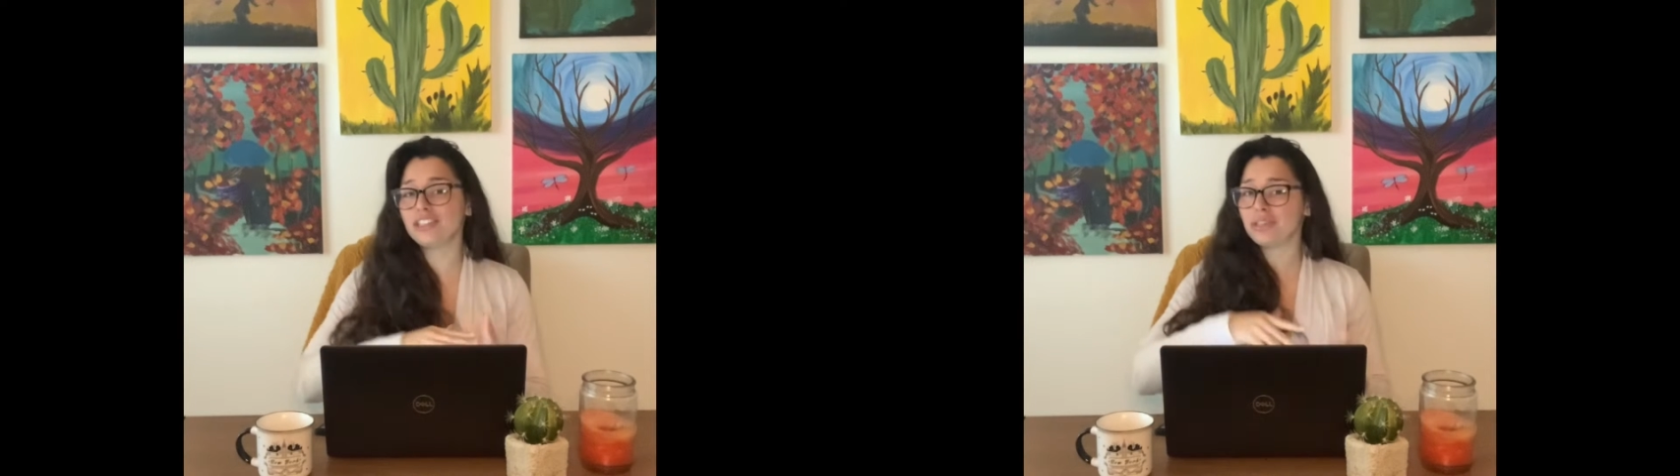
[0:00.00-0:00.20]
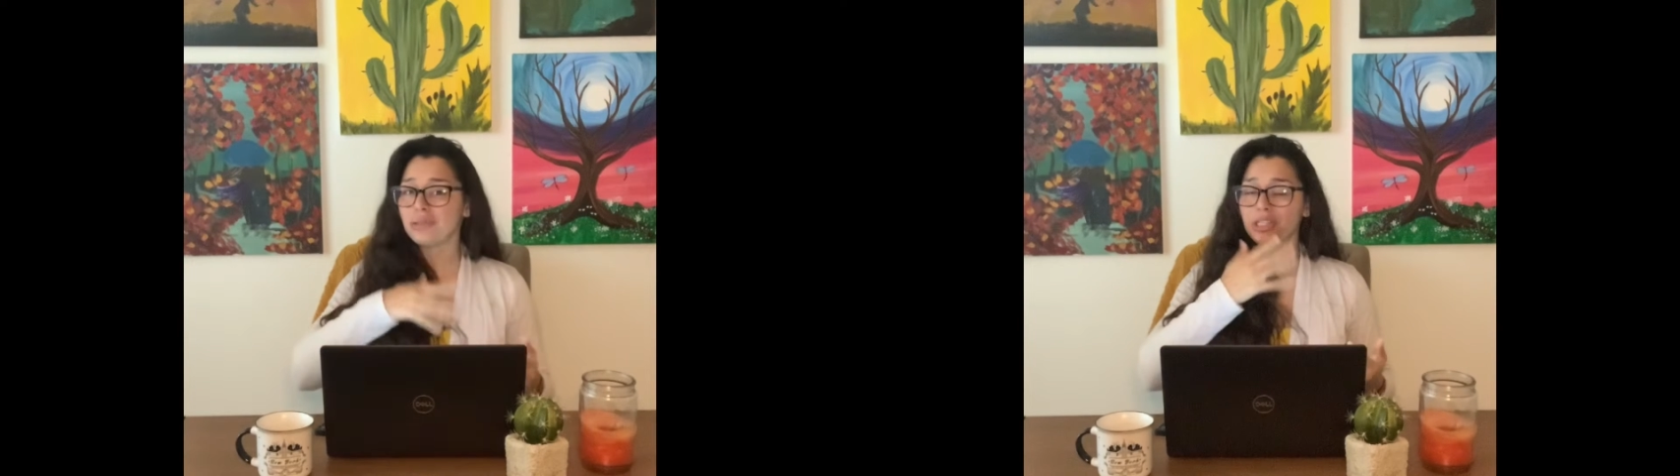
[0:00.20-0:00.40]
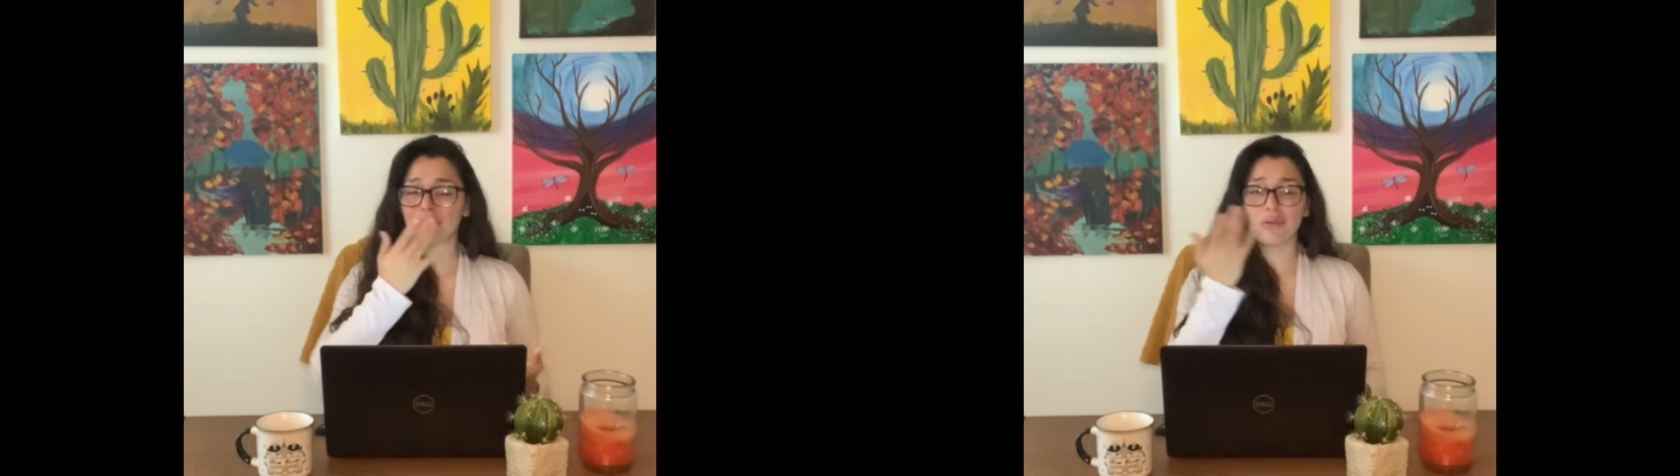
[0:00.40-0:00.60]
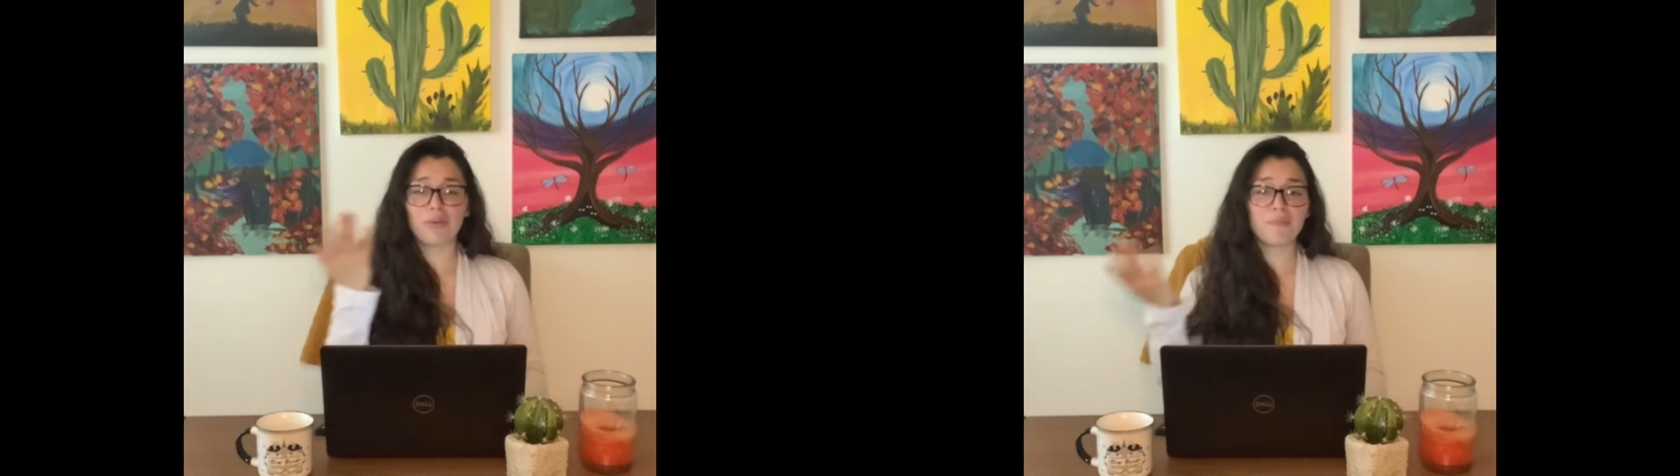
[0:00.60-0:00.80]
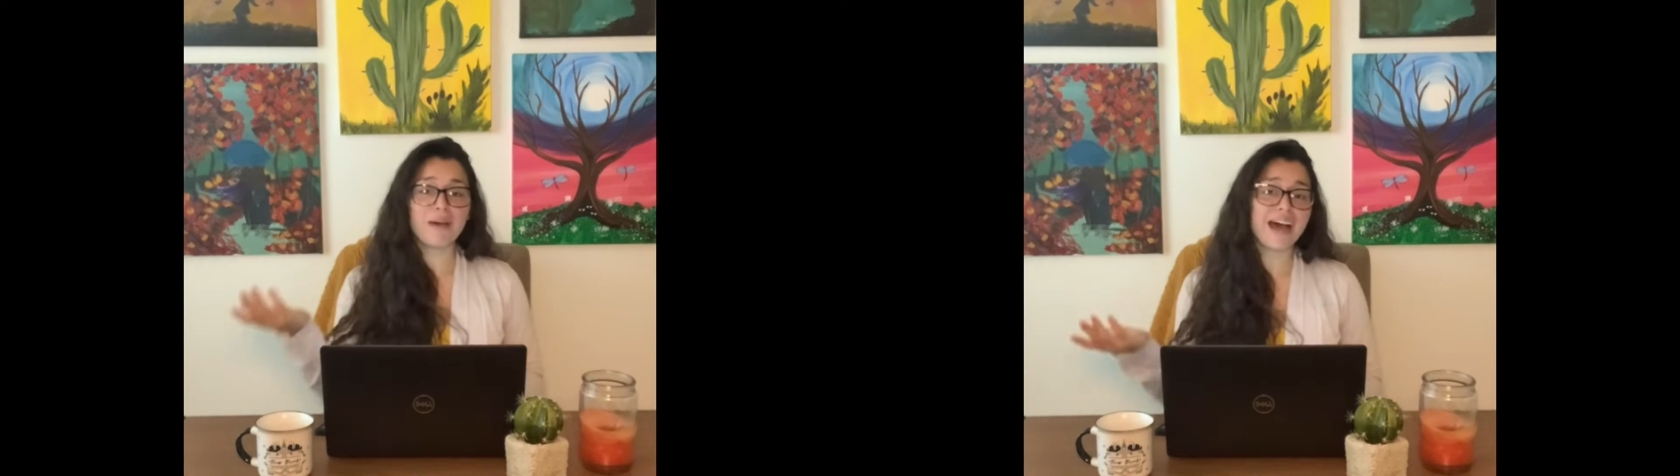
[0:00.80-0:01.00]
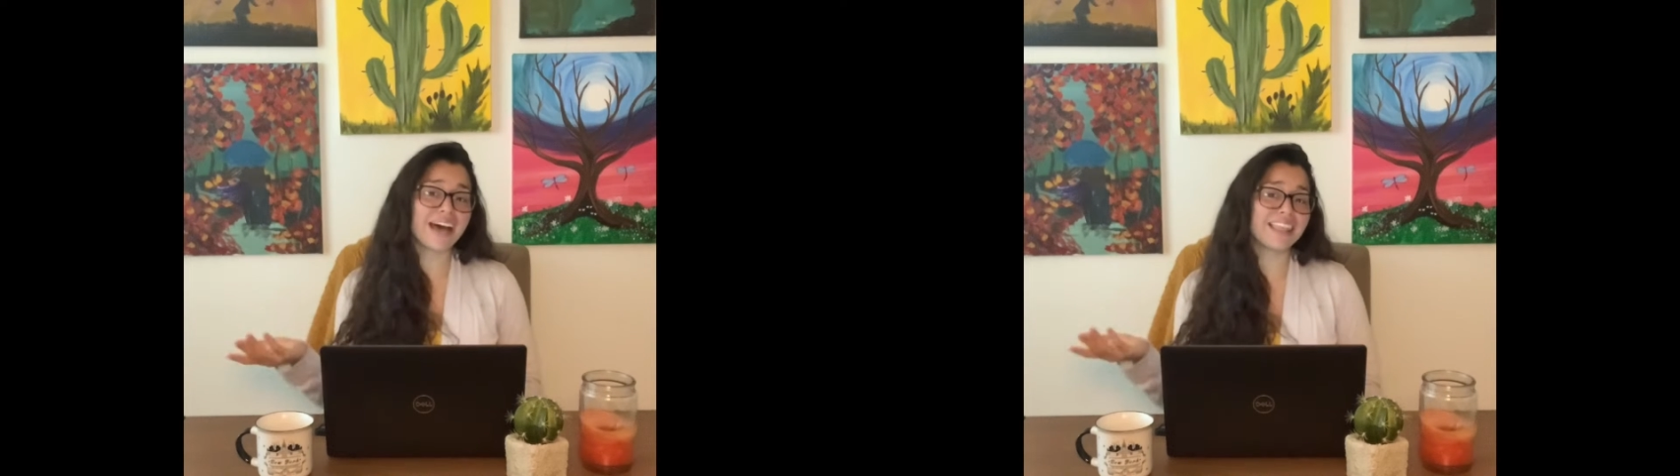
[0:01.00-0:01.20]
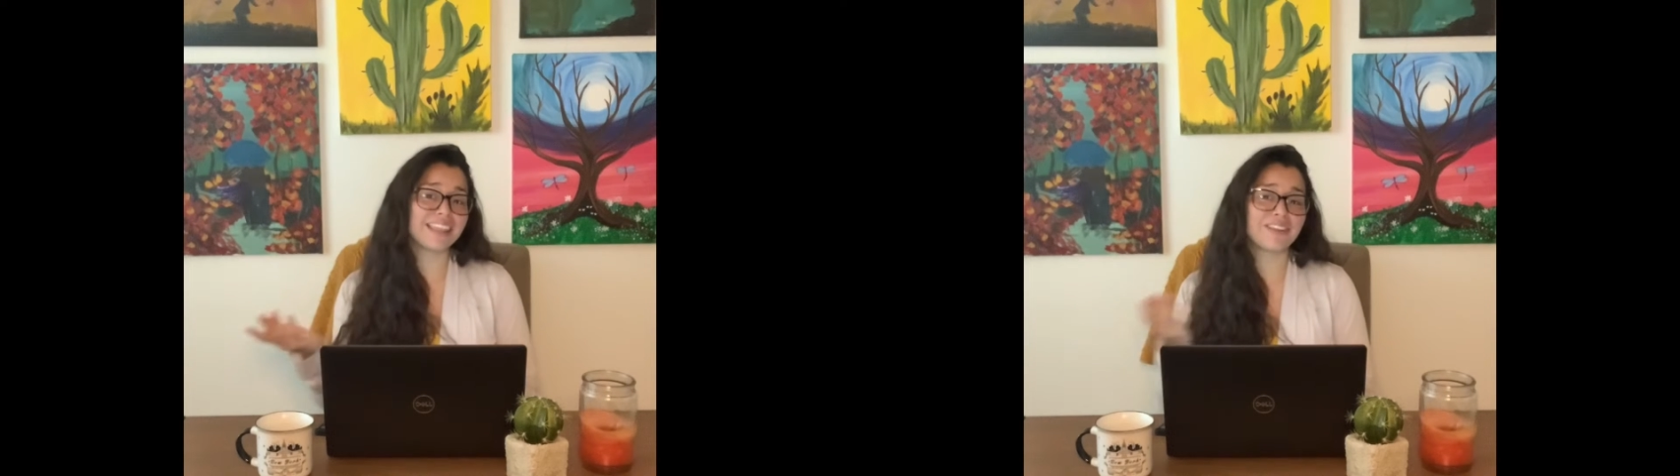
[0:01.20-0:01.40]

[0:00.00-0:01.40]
doing your math.